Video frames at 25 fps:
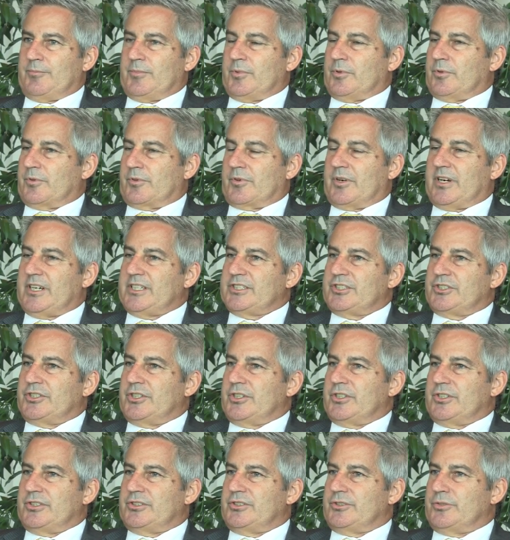or
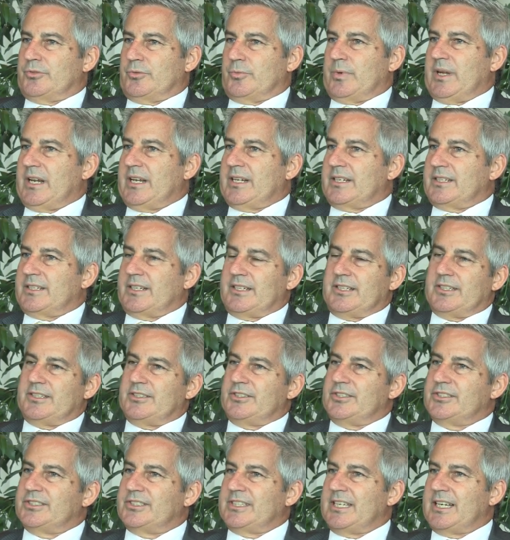Christchurch or Wellington
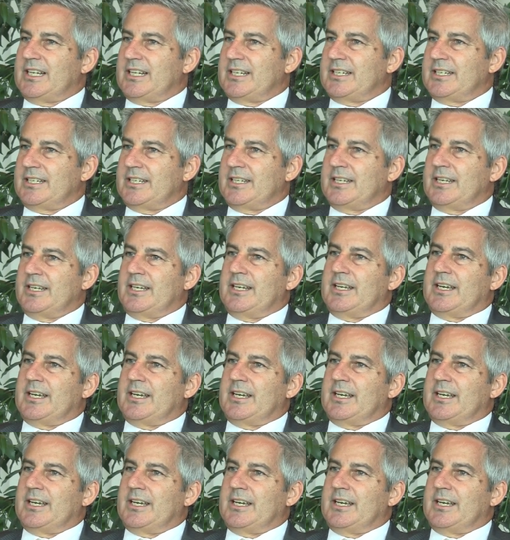in New Zealand.